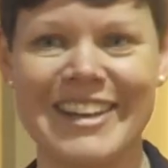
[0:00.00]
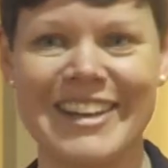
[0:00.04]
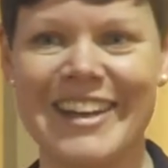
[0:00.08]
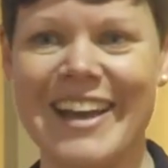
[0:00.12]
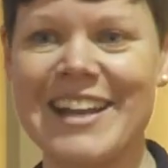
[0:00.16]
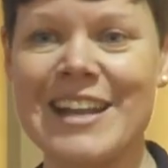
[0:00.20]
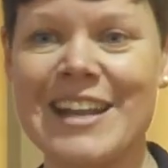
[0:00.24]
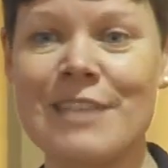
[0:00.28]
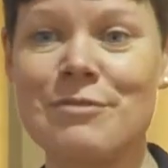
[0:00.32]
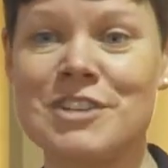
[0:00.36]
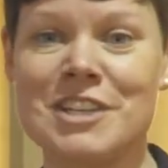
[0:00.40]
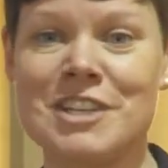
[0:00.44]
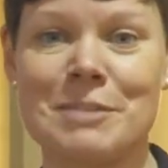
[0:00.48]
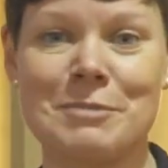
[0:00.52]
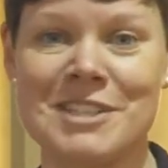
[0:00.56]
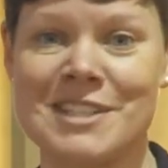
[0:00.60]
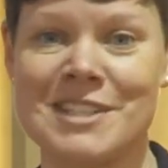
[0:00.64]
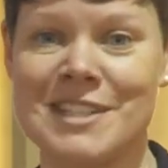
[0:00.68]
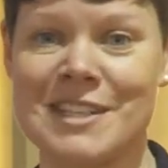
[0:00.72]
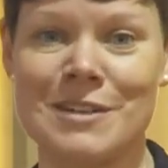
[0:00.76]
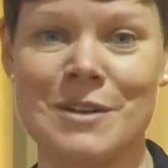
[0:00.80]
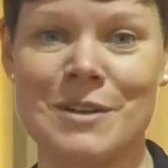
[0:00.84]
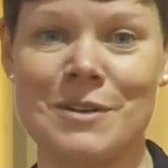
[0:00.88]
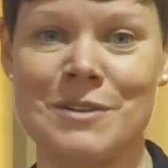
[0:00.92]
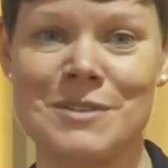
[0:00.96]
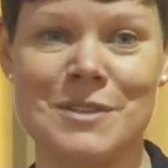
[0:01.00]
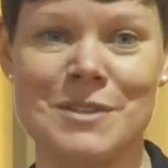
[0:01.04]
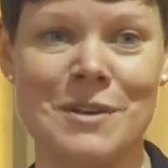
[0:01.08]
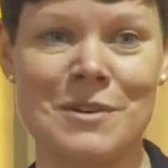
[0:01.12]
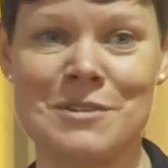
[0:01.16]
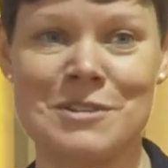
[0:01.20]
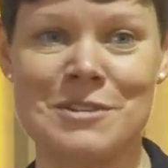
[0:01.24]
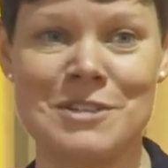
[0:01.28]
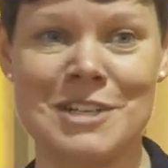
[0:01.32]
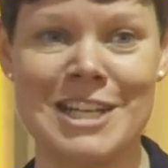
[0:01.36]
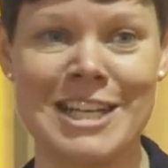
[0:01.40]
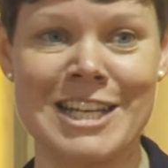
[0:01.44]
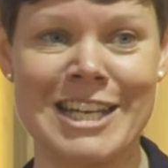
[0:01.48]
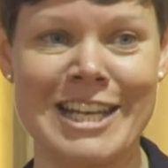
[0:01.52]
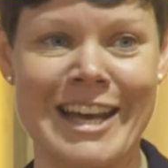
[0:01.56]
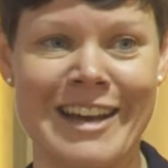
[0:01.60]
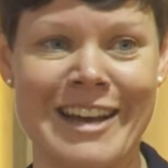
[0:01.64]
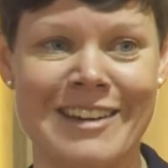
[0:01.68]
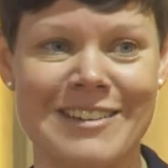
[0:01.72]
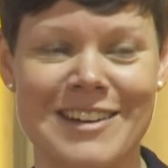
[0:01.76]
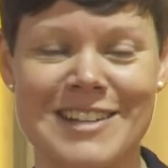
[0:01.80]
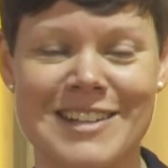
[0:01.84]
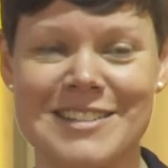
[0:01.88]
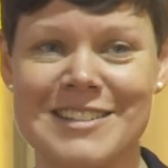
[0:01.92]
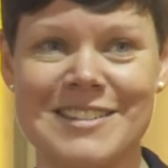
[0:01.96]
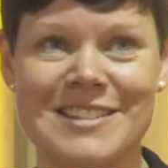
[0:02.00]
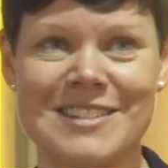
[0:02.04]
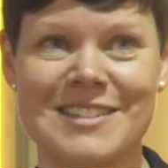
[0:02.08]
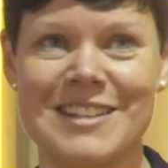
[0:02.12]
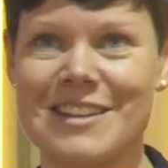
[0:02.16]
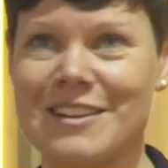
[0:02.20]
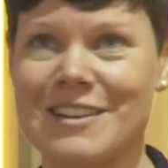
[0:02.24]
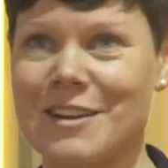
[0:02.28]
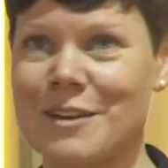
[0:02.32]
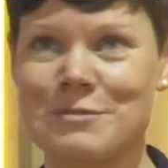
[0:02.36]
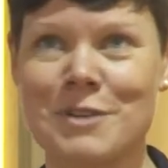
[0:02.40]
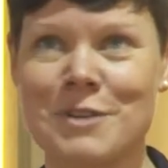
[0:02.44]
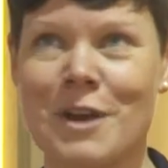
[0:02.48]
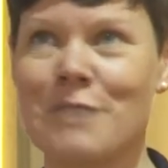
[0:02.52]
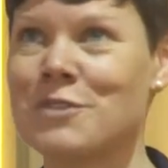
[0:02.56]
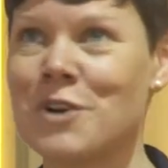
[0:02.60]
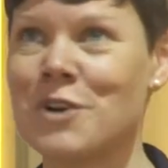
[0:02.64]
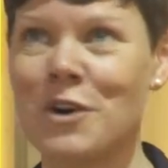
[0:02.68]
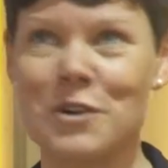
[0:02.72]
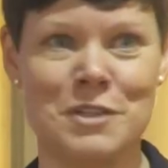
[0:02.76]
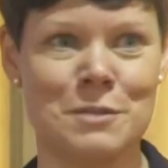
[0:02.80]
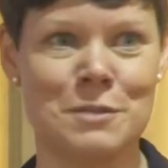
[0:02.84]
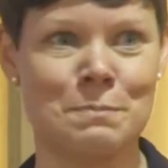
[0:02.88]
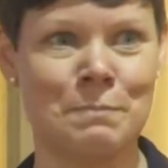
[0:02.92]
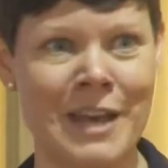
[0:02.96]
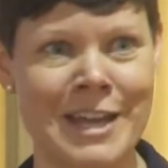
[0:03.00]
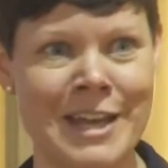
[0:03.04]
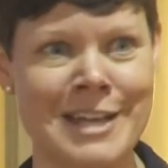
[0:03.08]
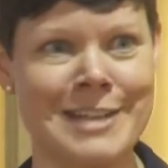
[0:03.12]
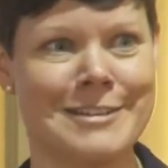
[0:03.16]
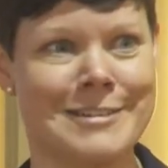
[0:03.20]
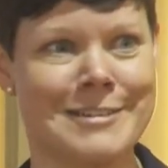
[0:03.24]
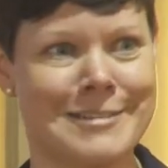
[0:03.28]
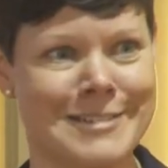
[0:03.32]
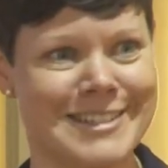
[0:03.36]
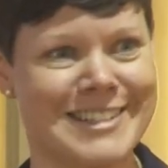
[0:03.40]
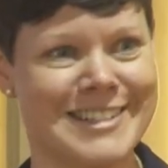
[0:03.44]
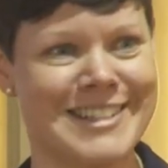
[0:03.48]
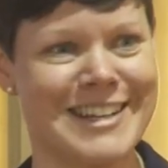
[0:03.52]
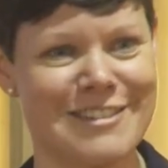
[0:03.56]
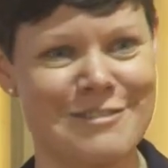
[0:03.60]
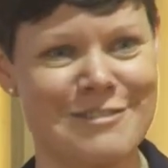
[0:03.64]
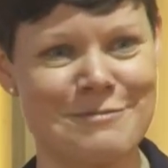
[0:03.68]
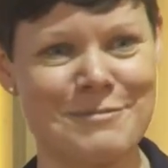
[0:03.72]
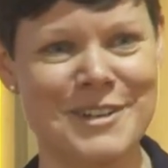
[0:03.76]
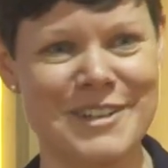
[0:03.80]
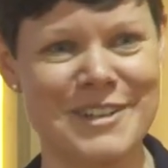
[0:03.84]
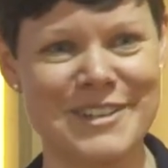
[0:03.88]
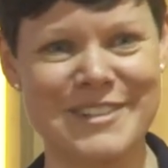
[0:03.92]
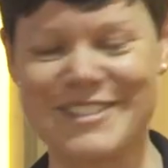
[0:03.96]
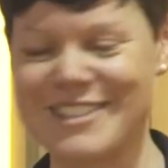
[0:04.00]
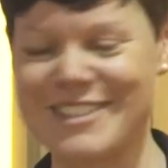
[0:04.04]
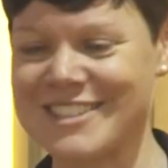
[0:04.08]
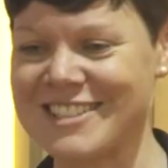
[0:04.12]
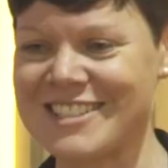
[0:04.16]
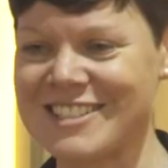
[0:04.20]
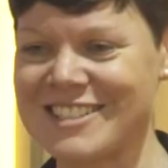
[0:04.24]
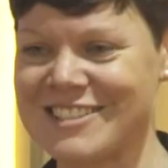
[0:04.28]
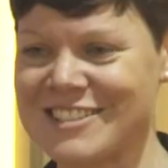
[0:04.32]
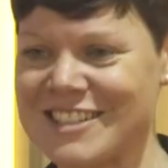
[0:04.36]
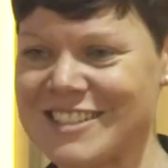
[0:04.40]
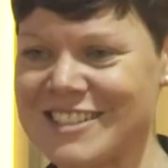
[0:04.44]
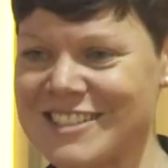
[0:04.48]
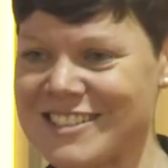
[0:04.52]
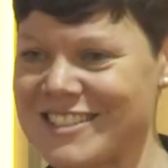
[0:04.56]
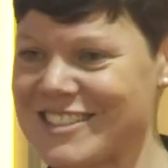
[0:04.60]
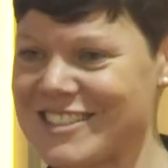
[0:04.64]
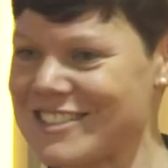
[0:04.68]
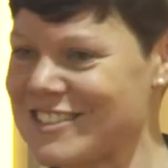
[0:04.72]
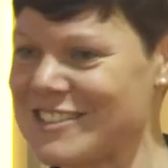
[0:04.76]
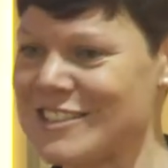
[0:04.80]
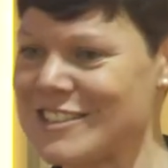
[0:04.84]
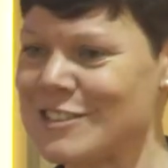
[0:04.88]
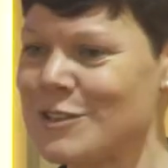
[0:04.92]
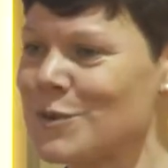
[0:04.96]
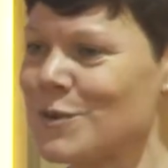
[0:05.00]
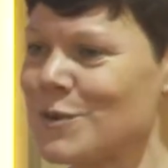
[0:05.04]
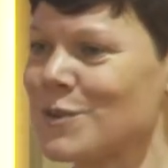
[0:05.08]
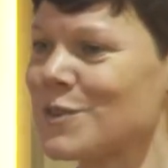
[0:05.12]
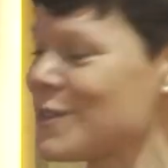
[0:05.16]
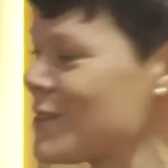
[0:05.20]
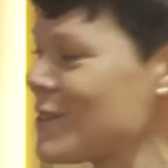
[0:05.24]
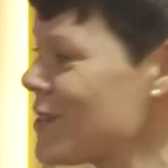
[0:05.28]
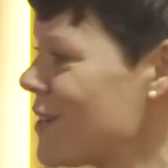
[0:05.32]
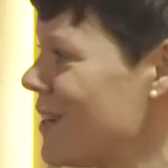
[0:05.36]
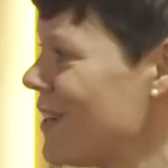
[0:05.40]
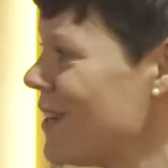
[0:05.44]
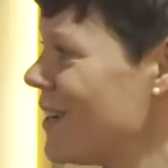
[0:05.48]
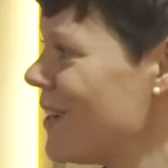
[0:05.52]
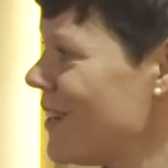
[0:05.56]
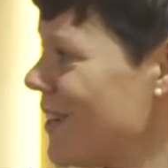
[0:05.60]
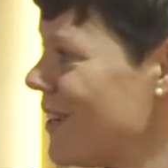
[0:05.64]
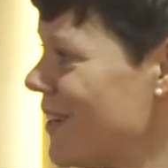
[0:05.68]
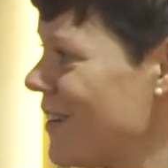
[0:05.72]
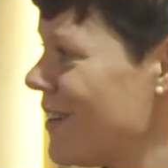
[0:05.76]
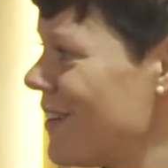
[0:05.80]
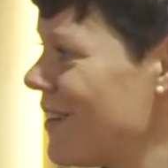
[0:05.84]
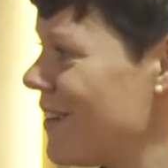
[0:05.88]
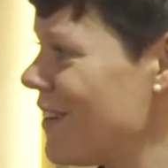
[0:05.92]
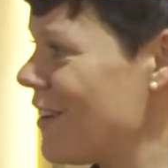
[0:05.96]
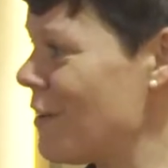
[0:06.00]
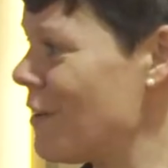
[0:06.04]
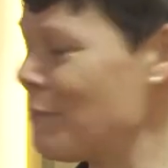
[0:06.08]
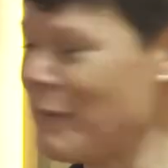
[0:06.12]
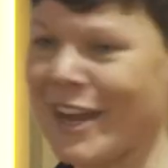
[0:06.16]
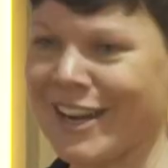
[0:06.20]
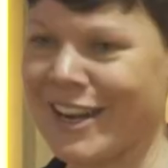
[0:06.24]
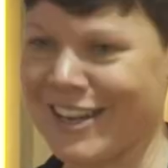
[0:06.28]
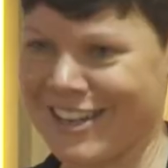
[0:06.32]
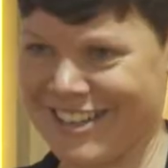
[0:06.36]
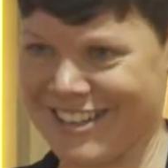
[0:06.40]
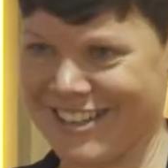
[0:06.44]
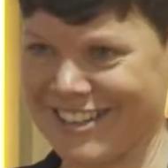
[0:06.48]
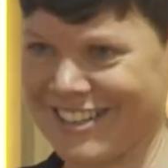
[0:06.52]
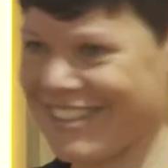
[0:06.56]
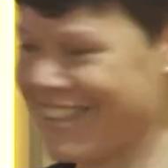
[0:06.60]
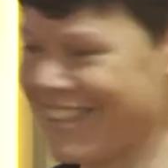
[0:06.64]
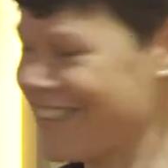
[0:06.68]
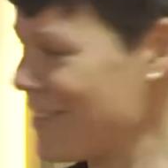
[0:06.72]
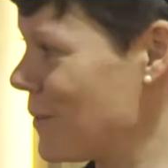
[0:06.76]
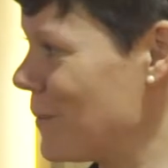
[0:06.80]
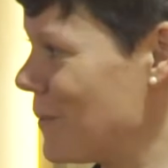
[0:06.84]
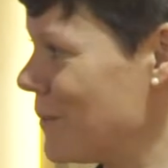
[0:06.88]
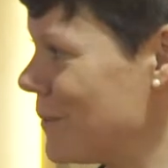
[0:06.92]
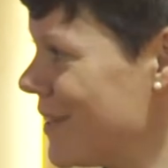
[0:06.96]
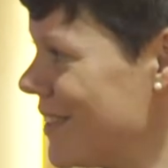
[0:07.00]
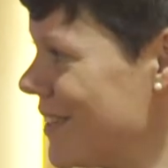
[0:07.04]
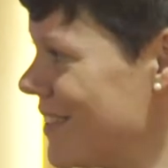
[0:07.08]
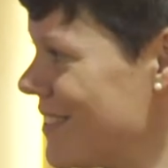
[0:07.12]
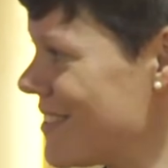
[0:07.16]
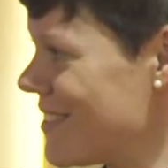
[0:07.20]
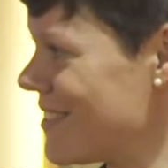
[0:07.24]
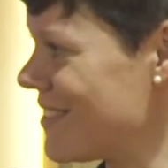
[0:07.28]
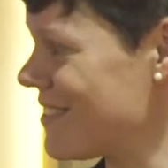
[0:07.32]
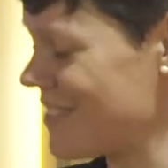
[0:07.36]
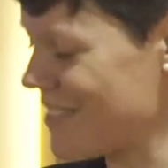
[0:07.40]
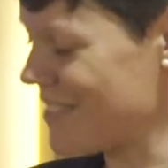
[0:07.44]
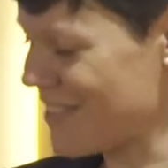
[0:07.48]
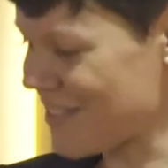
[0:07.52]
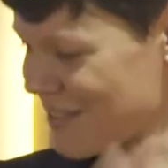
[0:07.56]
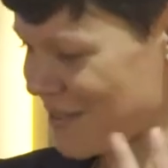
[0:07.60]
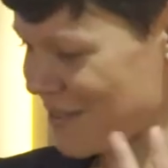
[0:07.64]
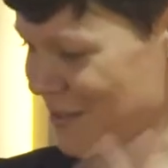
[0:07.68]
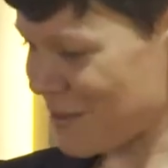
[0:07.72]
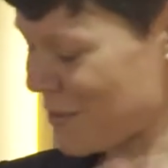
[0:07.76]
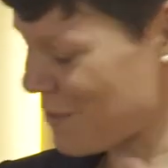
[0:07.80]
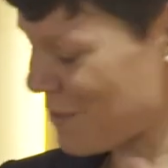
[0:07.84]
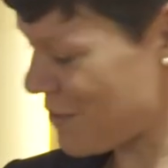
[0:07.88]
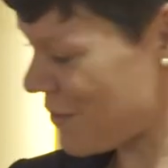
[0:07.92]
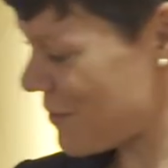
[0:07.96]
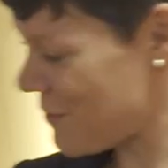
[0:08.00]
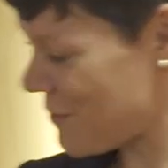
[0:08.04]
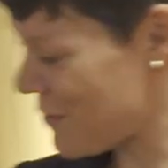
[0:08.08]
And every time I see her socially out, I just say, I've got to paint you, Steph, because she just looks immaculate always, and she's sort of